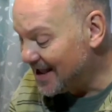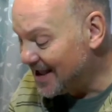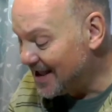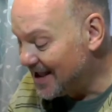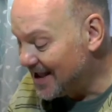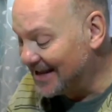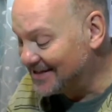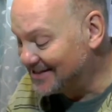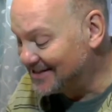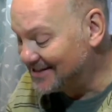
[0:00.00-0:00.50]

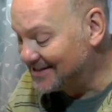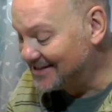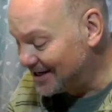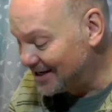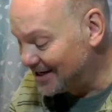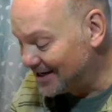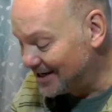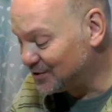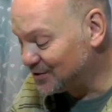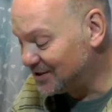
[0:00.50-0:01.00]
and
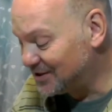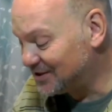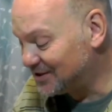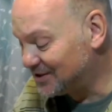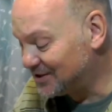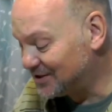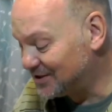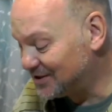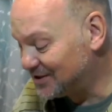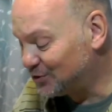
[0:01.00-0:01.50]

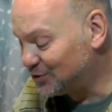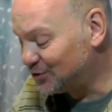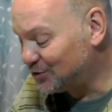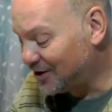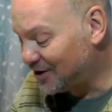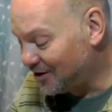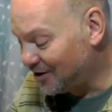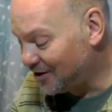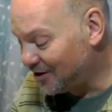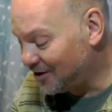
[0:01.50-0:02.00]
sentries
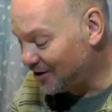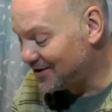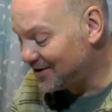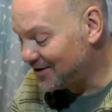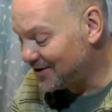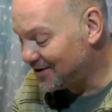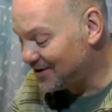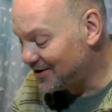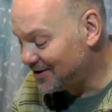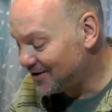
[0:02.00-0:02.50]
stood guard
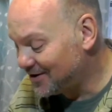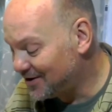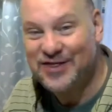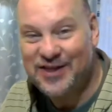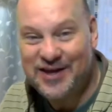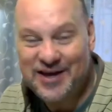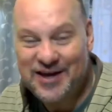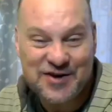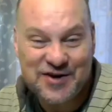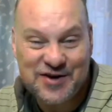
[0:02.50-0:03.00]
at
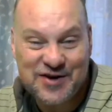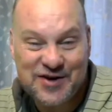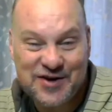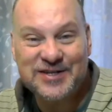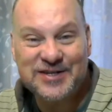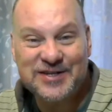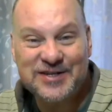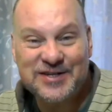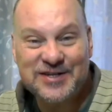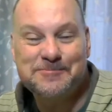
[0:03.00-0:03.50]
the
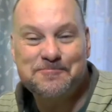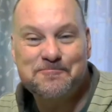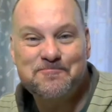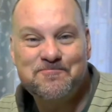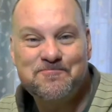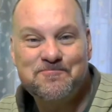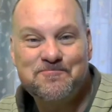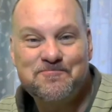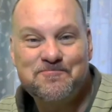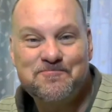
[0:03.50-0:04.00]
entrance.
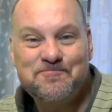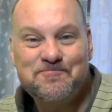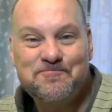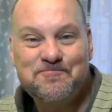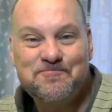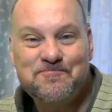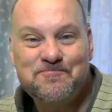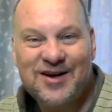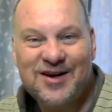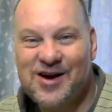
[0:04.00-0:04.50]

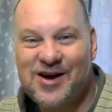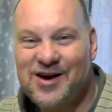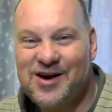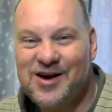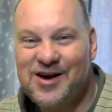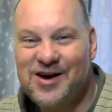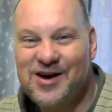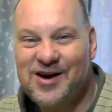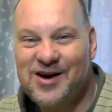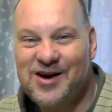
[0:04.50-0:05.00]
Now, I'd
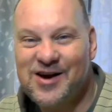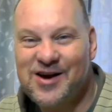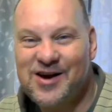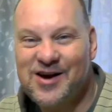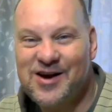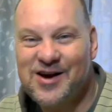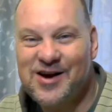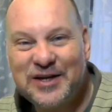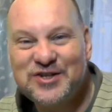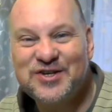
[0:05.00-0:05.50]
like for you to
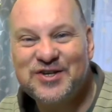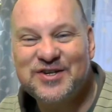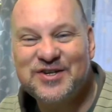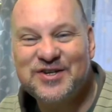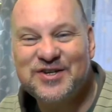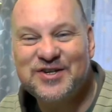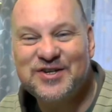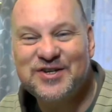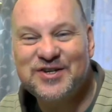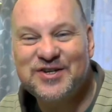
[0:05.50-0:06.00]
picture
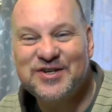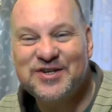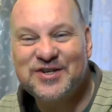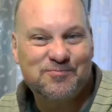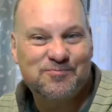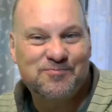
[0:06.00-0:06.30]
this.